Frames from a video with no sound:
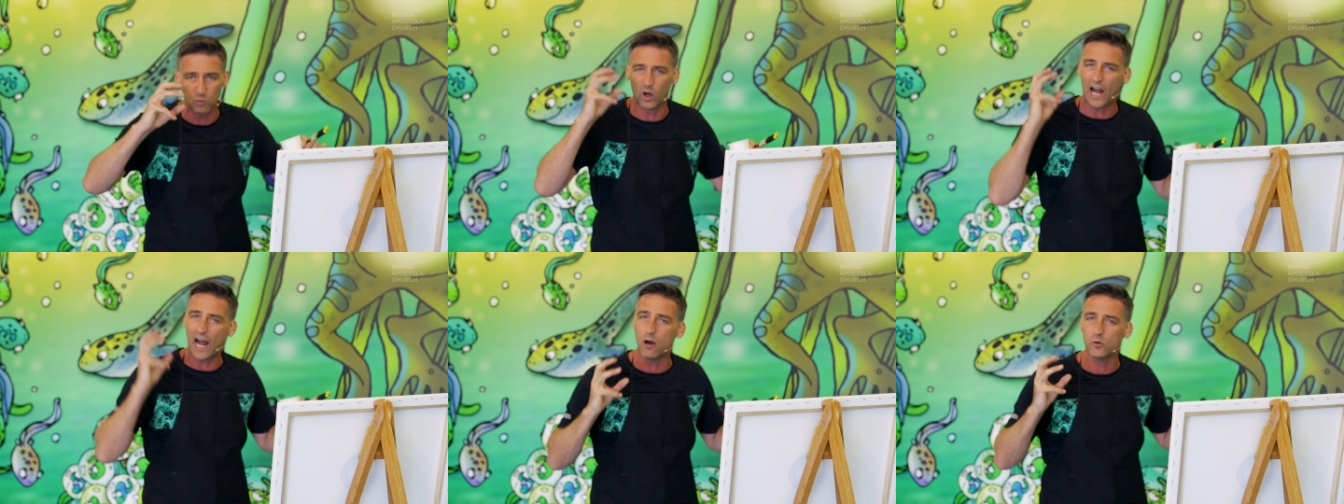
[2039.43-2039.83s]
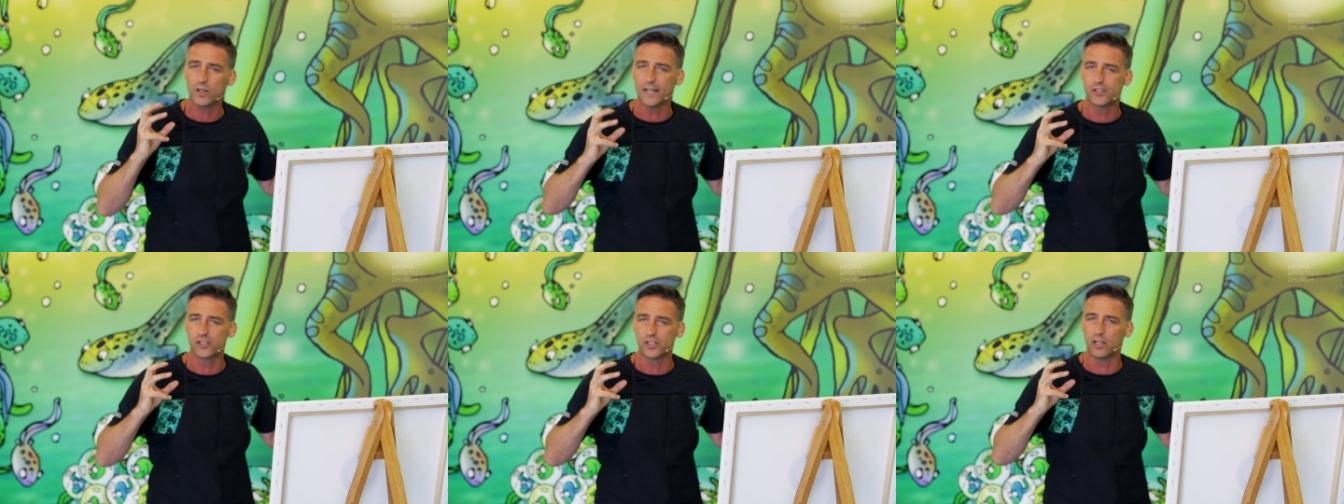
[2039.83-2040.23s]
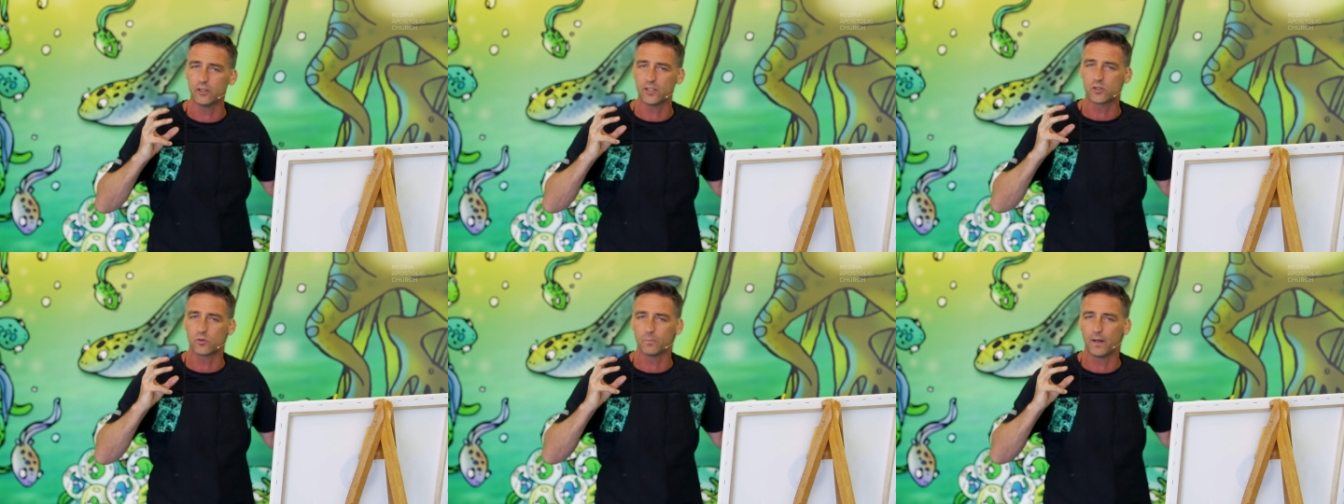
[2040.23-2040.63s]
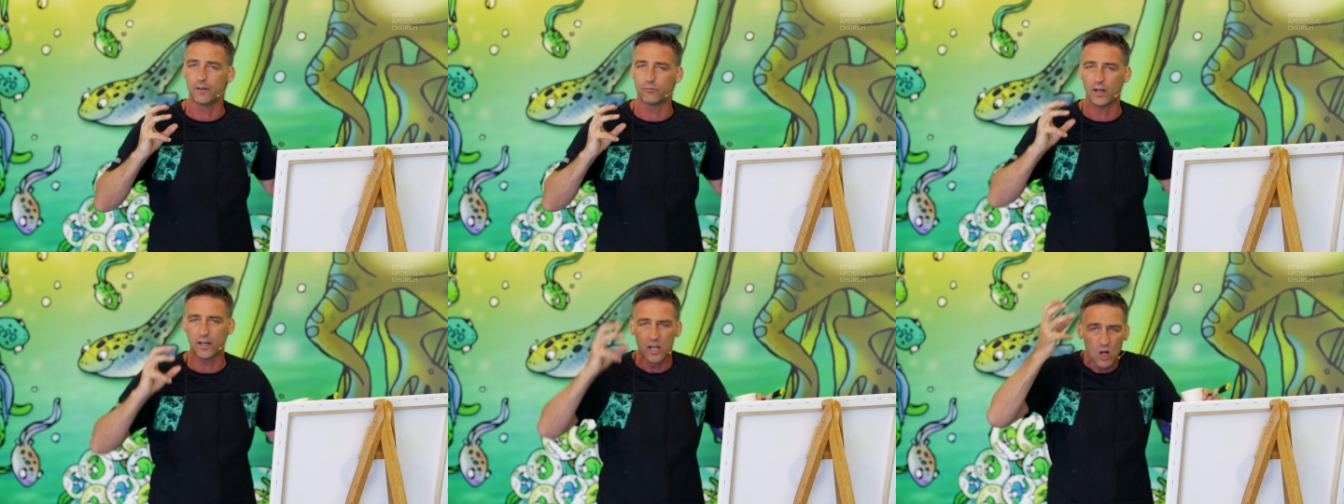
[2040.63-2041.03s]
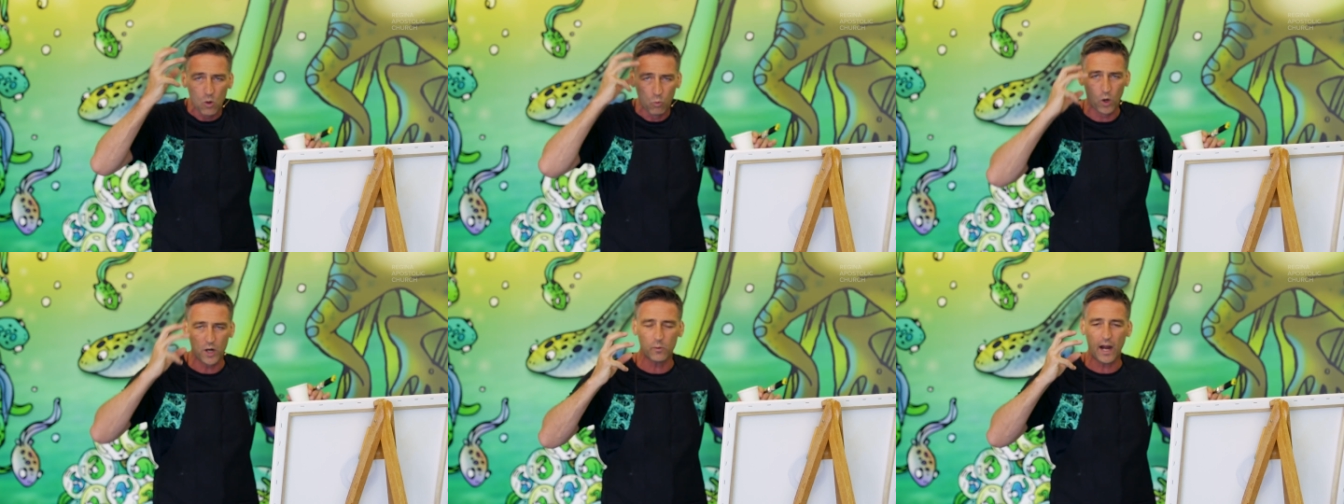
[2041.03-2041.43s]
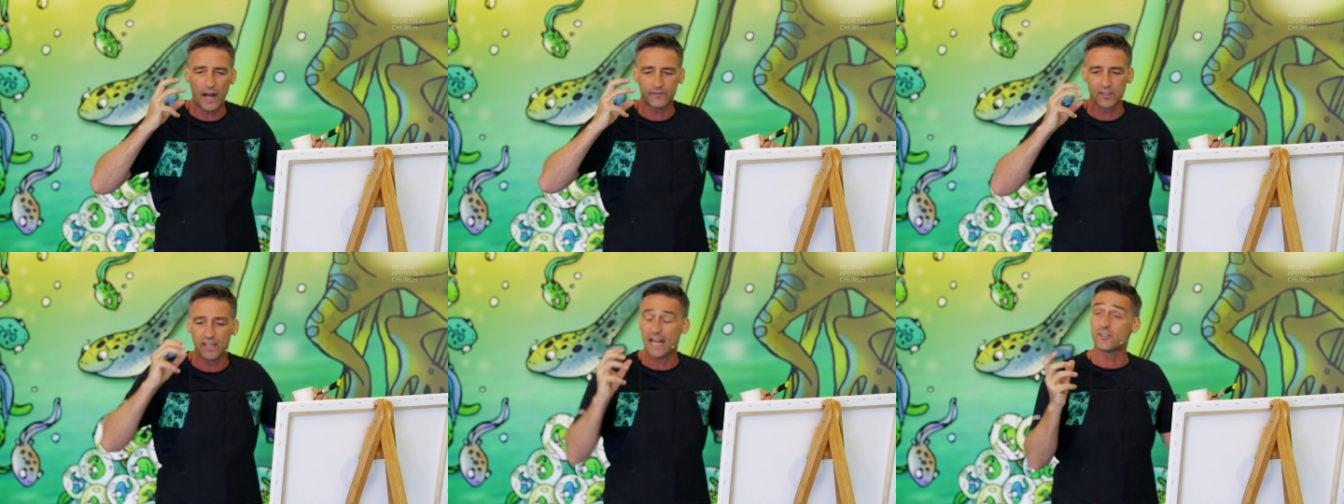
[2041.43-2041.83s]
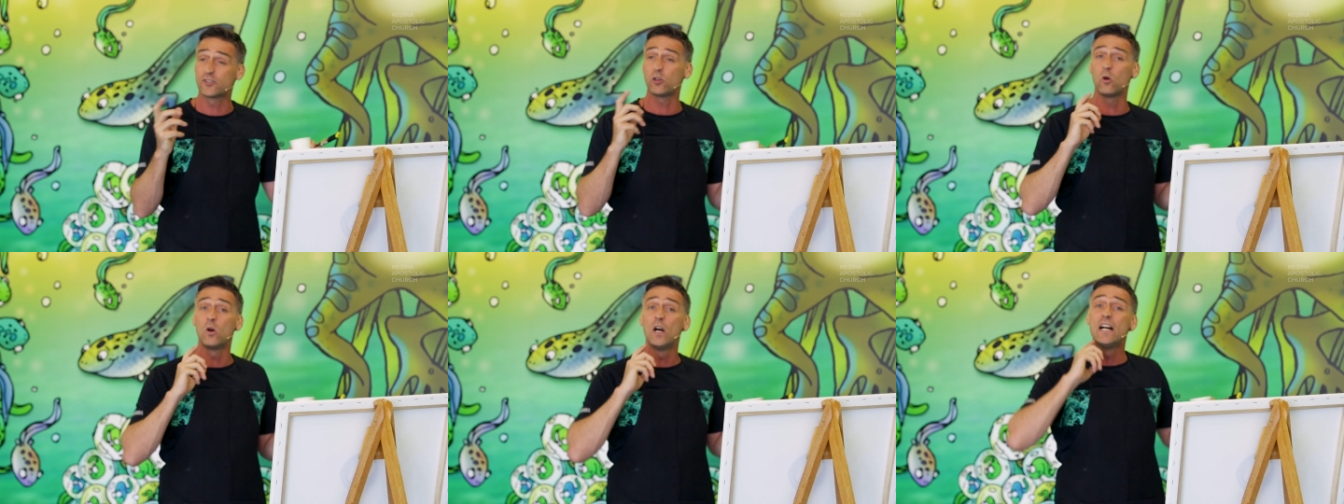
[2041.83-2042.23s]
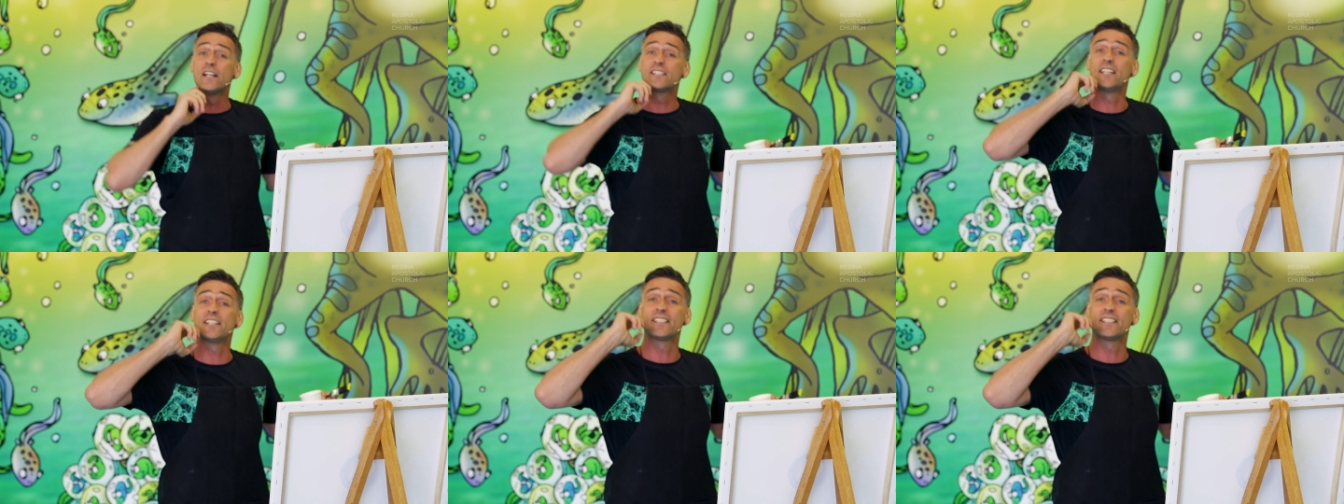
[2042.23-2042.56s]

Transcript: Well, how would I share this with my friend? What do I have to? And so to